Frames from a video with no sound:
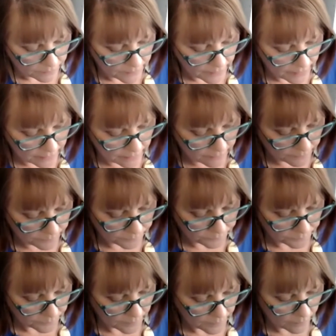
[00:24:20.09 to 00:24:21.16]
Then,
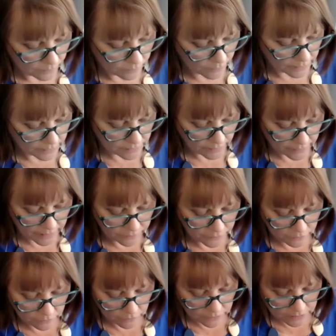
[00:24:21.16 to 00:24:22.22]
all right, so I give
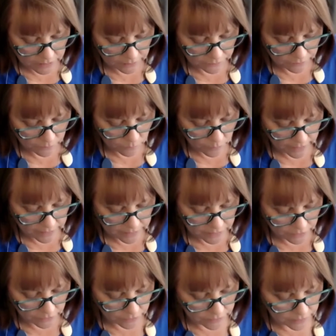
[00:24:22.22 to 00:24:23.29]
you lots of different ways
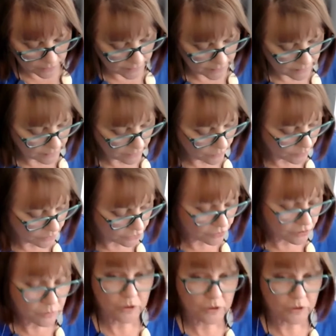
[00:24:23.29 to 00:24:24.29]
to use the listening questions,